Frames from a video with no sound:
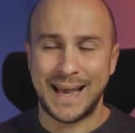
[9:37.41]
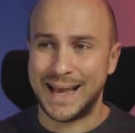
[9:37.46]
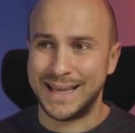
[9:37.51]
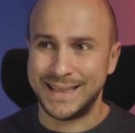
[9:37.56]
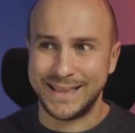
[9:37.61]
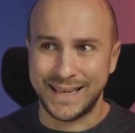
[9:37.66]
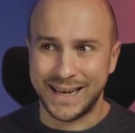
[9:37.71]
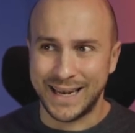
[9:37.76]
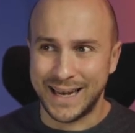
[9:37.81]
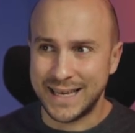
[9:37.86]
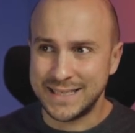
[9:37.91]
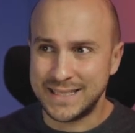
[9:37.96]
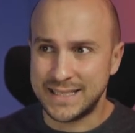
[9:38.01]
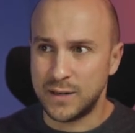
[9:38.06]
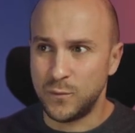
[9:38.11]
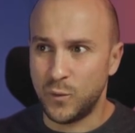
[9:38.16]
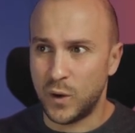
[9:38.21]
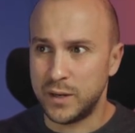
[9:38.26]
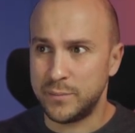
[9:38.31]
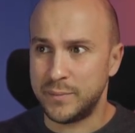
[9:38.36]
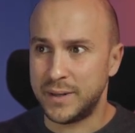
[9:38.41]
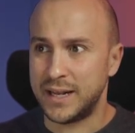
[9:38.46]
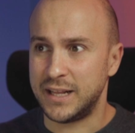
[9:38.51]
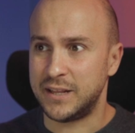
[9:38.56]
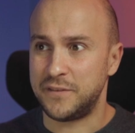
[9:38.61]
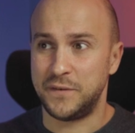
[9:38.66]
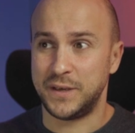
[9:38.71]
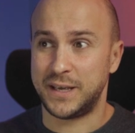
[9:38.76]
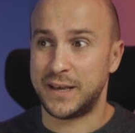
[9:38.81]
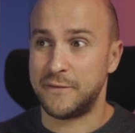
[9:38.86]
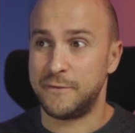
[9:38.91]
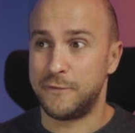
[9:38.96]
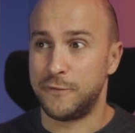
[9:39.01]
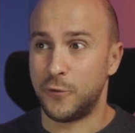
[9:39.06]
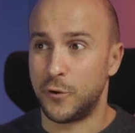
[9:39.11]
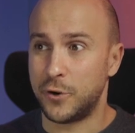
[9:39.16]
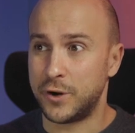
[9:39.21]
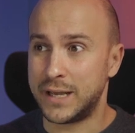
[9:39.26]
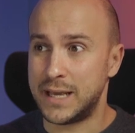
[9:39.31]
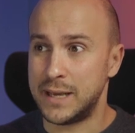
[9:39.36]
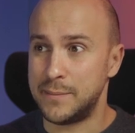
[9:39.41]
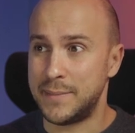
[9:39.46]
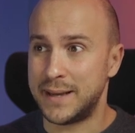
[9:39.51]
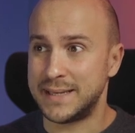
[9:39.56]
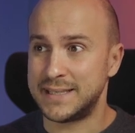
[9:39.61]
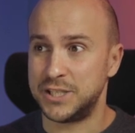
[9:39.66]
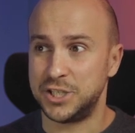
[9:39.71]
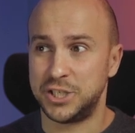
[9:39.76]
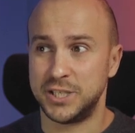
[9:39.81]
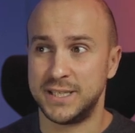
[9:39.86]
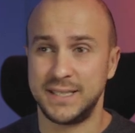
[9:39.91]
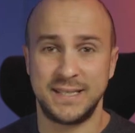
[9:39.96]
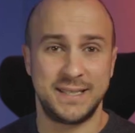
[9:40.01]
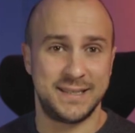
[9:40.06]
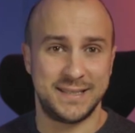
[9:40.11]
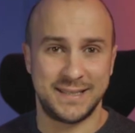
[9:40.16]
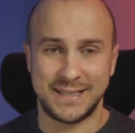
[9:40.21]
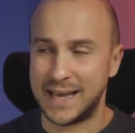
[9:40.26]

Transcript: and in less than one minute we have four key messages,